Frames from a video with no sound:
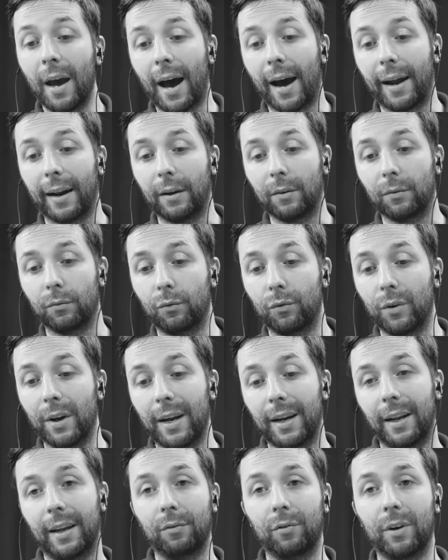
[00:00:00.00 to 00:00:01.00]
And it
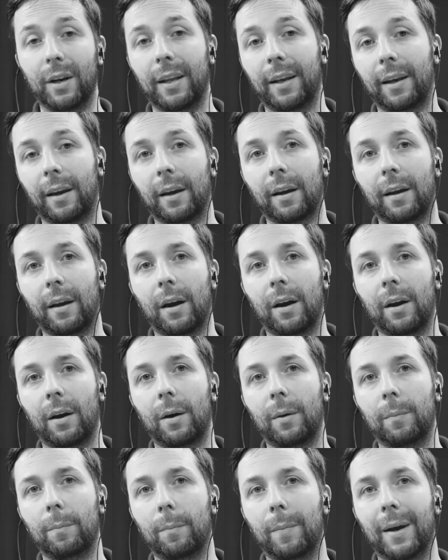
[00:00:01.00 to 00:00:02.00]
really, really
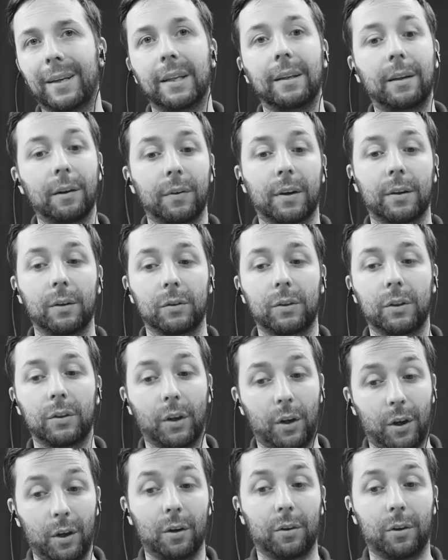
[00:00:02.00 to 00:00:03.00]
makes it difficult to
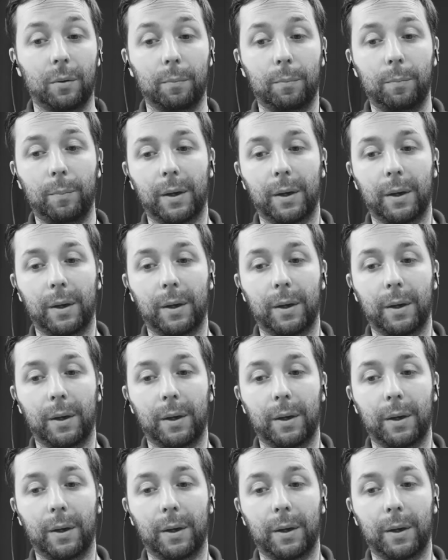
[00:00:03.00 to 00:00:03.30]
secure them,